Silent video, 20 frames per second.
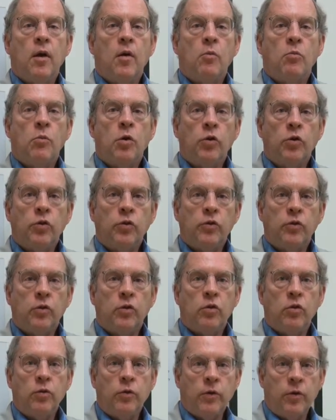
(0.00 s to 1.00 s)
Most,
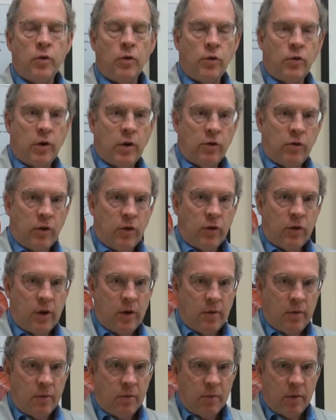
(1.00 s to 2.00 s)
2/3 I should
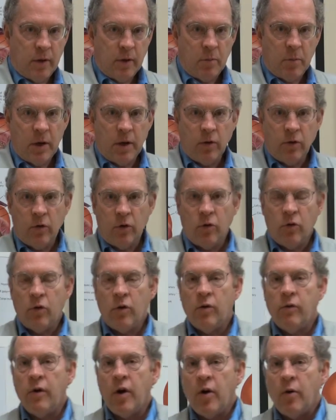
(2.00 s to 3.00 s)
say, of the patients who
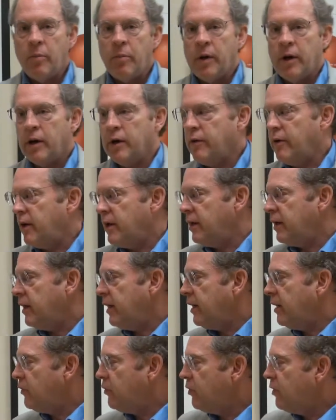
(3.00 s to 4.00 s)
develop pancreatic
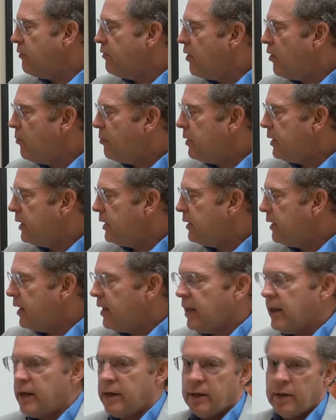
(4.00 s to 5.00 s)
cancer develop it in the
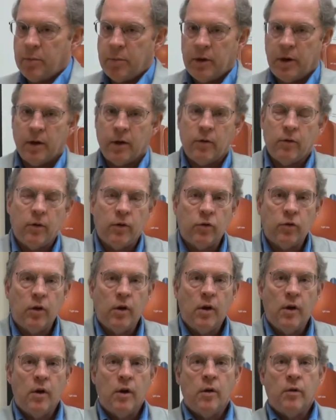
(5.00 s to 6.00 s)
head of the pancreas,
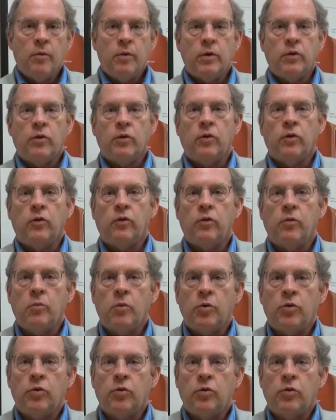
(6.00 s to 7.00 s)
which is the
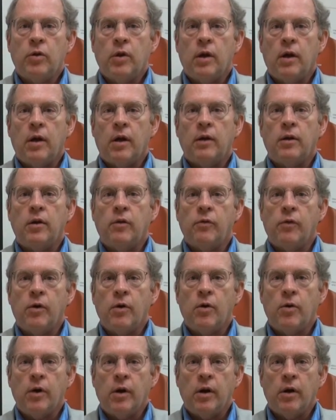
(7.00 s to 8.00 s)
most
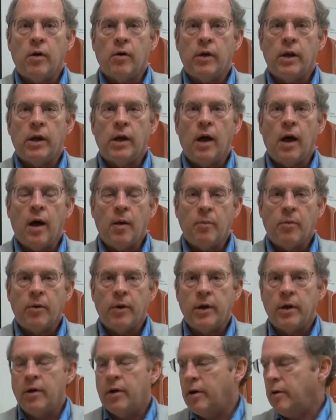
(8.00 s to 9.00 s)
difficult area to
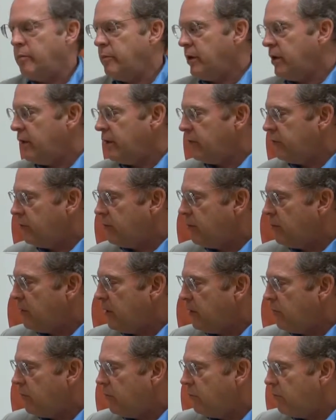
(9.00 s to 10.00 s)
operate on because of the
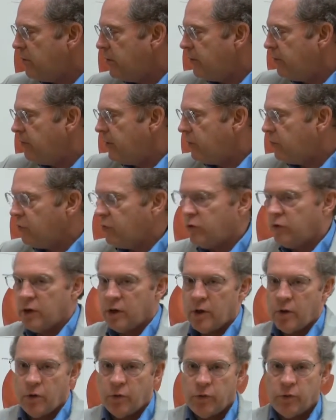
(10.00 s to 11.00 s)
major blood vessels
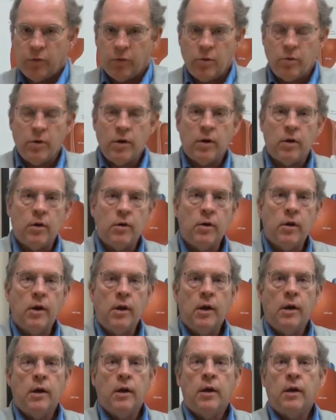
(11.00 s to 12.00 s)
that go through here.
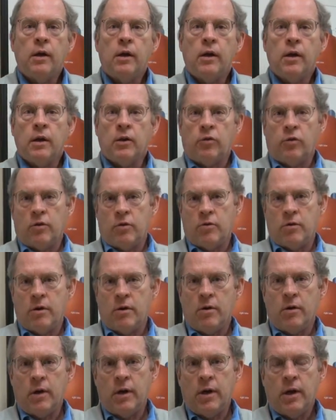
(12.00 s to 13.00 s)
And
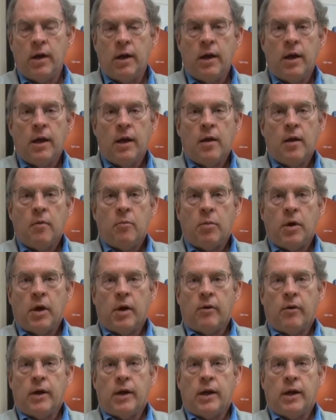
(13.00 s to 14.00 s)
consequently,
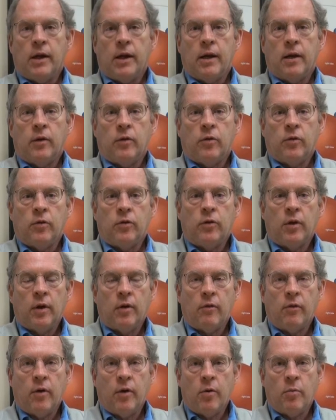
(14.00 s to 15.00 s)
pancreatic cancer has had
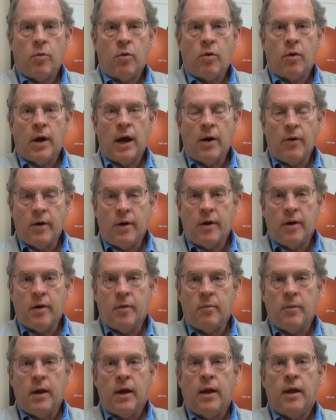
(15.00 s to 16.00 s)
a very poor
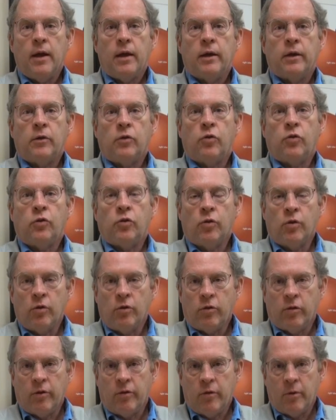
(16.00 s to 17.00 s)
outcome, and
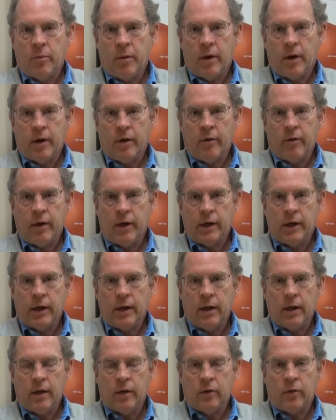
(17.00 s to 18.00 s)
surgery for pancreatic
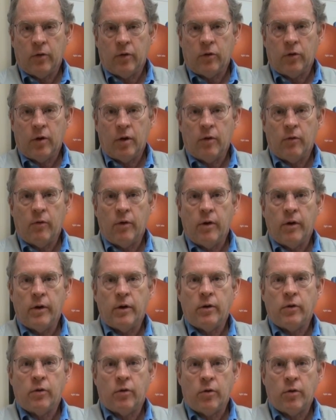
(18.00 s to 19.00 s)
cancer has had a very
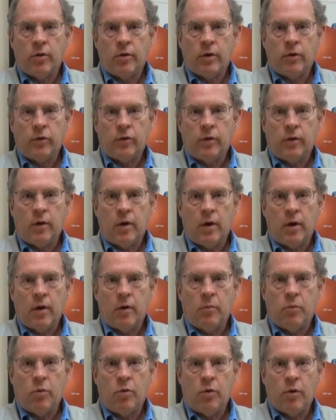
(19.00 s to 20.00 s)
notorious
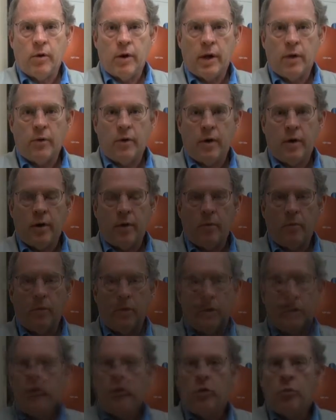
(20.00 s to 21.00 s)
poor outcome.
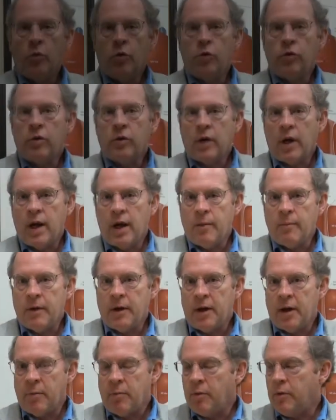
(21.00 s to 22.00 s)
The most common
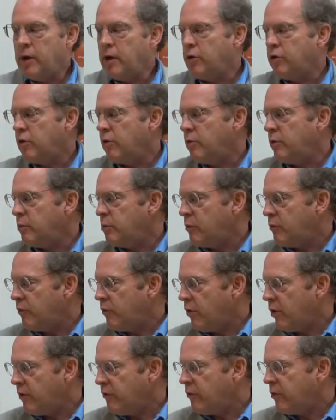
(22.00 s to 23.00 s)
operation we
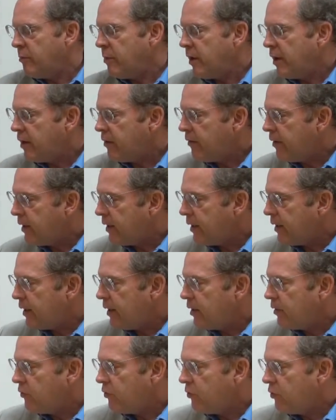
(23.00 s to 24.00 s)
perform for pancreatic
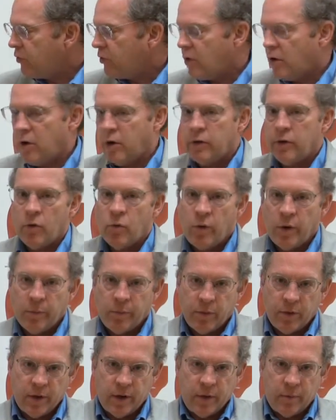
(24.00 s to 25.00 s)
cancer is called the
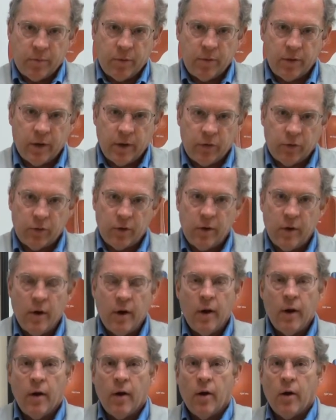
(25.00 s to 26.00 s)
Whipple Operation,
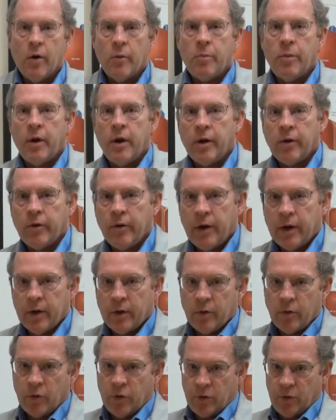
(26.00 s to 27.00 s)
or pancreatic
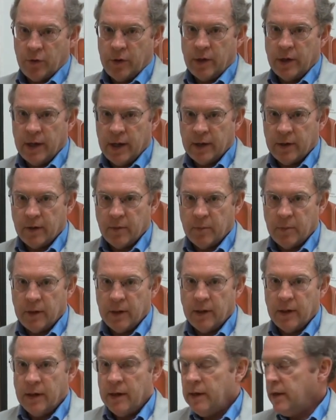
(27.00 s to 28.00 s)
duodenectomy.
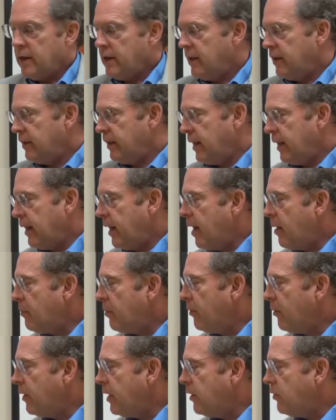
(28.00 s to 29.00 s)
In that
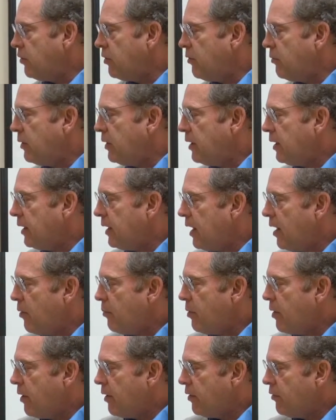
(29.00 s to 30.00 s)
operation, we take
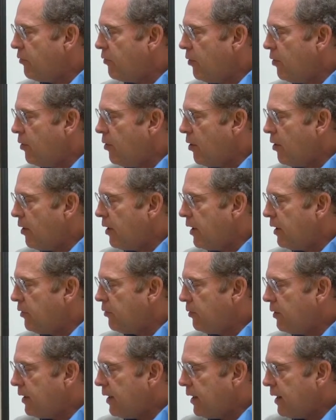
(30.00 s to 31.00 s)
out part of 4 organs.
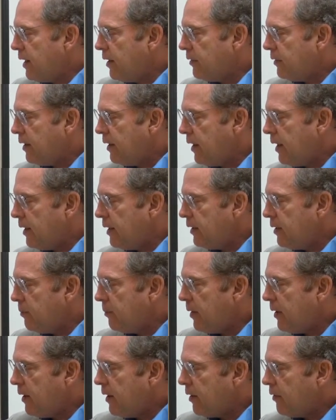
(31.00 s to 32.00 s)
We take out the head of the
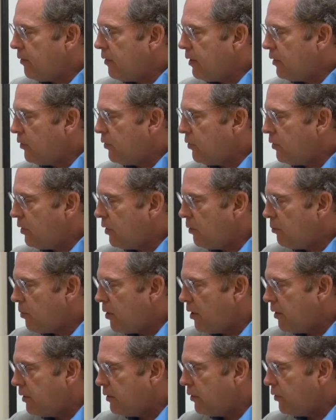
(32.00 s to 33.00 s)
pancreas, the
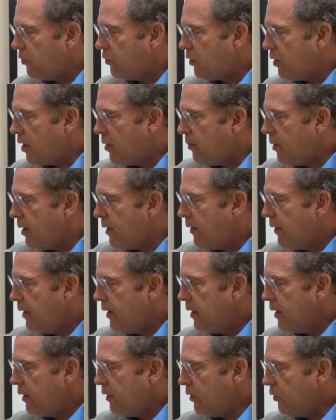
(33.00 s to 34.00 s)
part of the stomach,
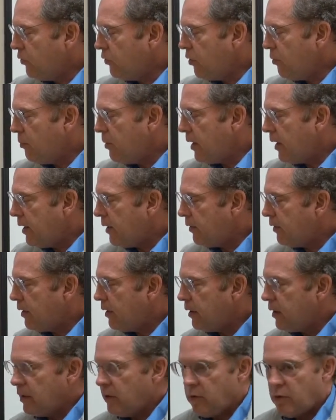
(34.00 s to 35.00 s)
distal bile
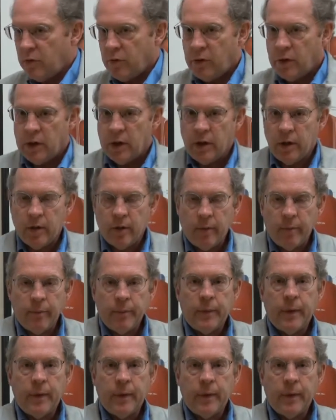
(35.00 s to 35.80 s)
duct, and duodenum.